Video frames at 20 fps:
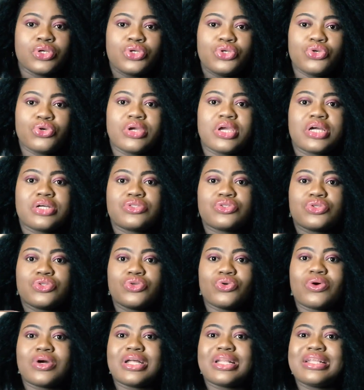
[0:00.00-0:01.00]
you get to
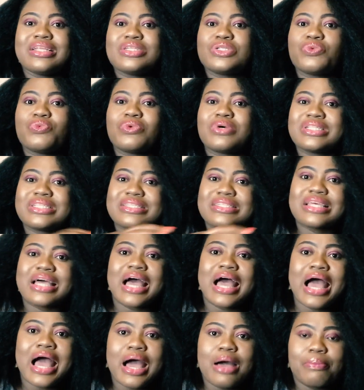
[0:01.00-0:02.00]
know at least what is
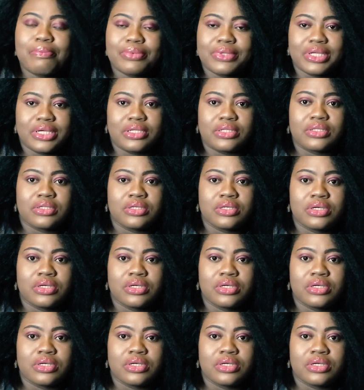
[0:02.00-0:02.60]
happening